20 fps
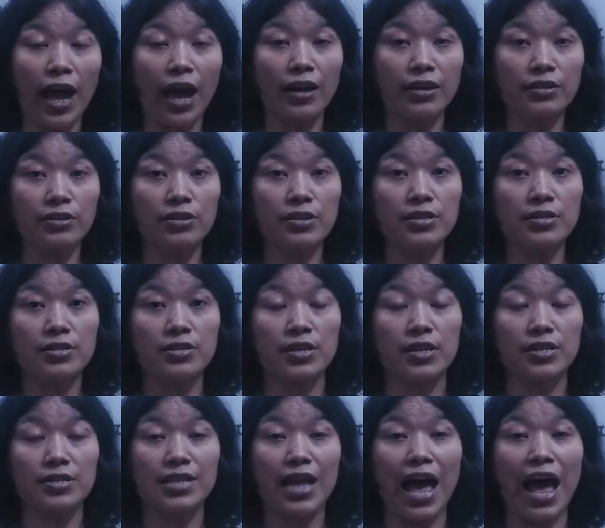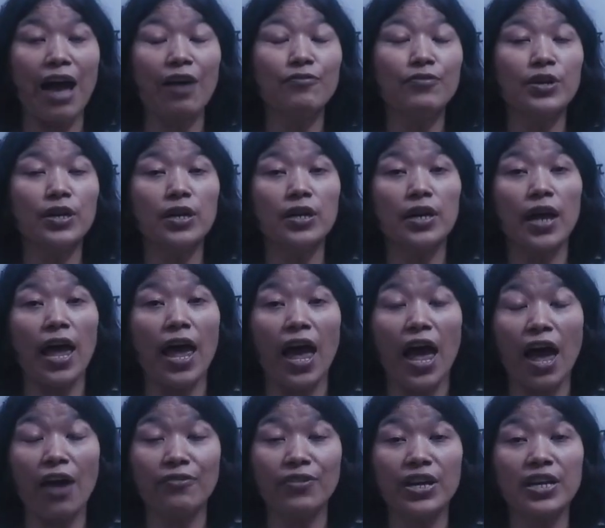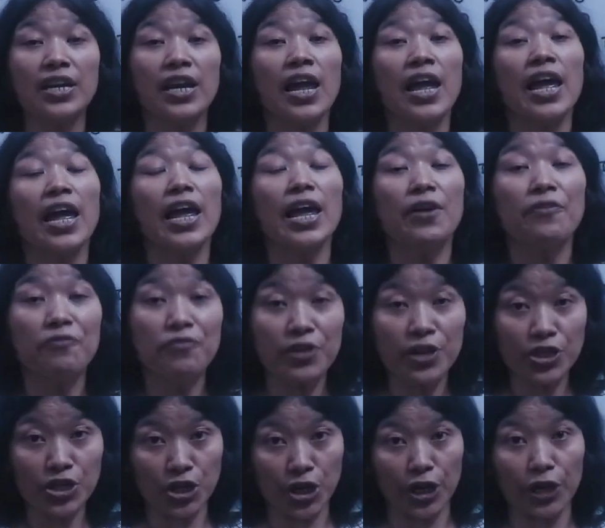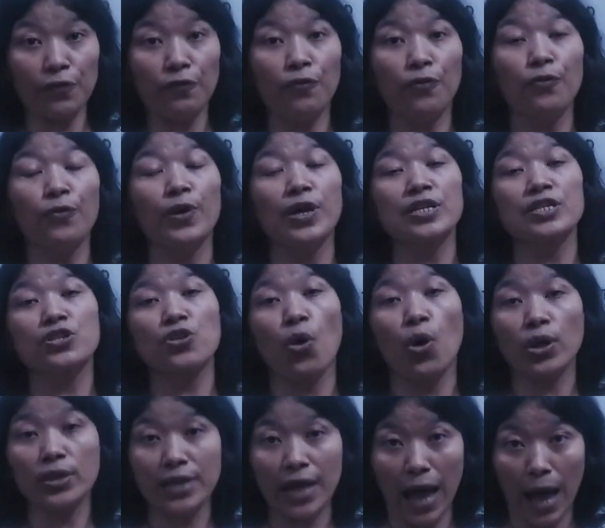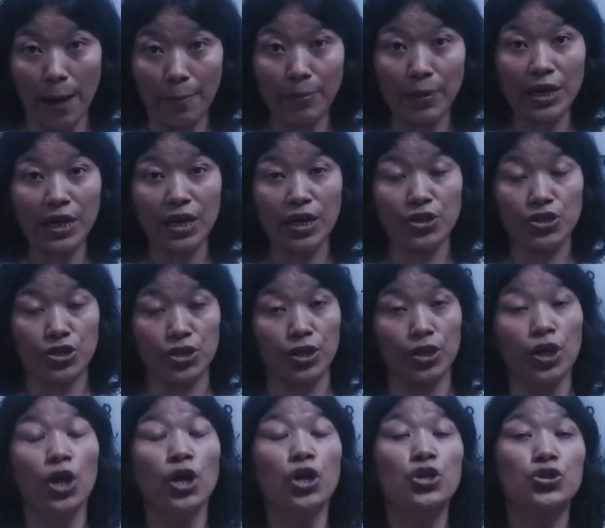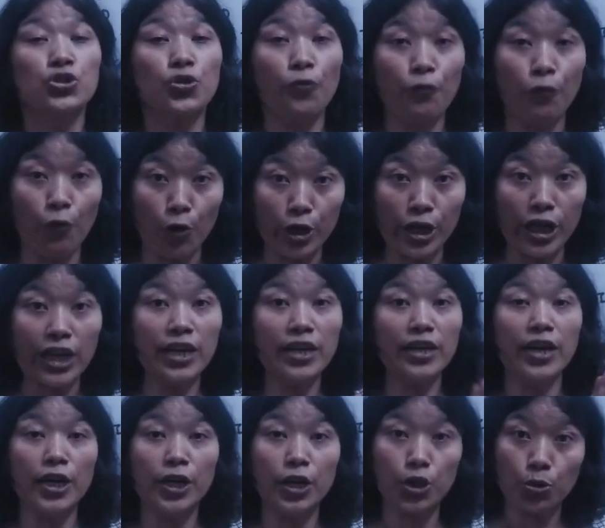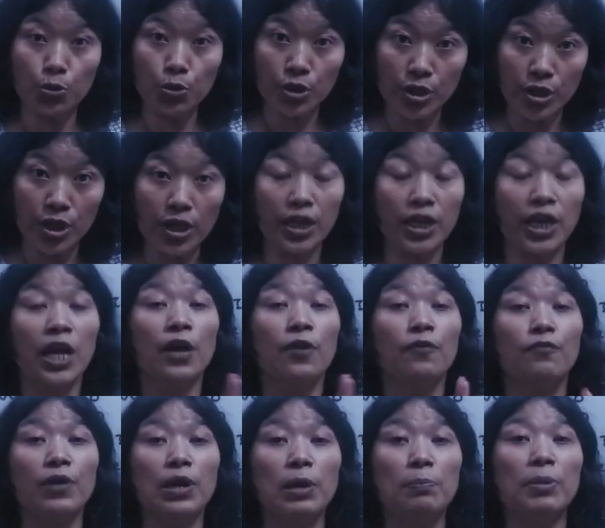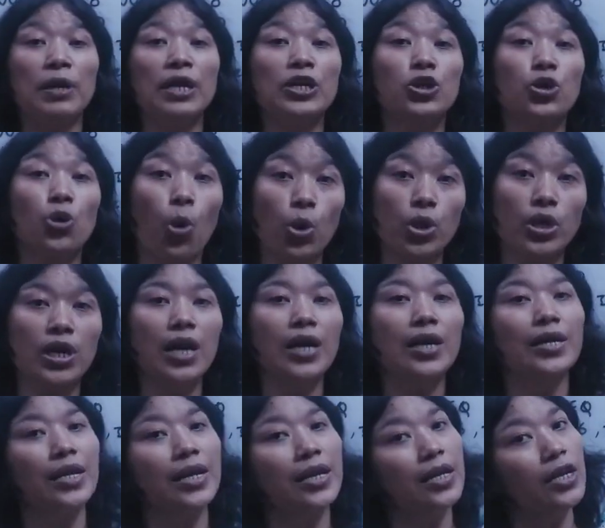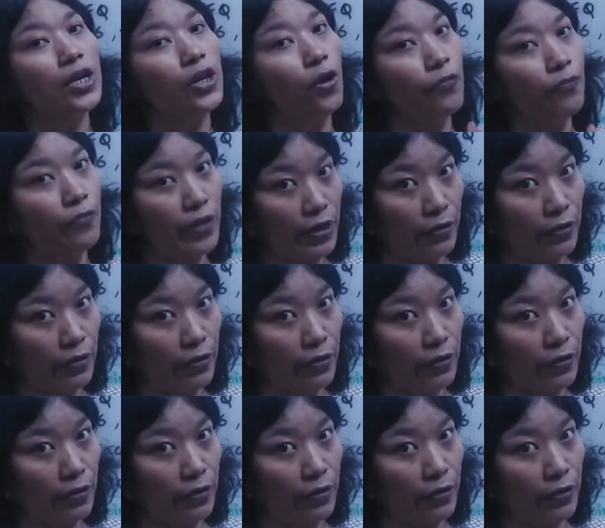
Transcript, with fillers: characteristics have an average influence on the application. So 14 into 3 will be total degree of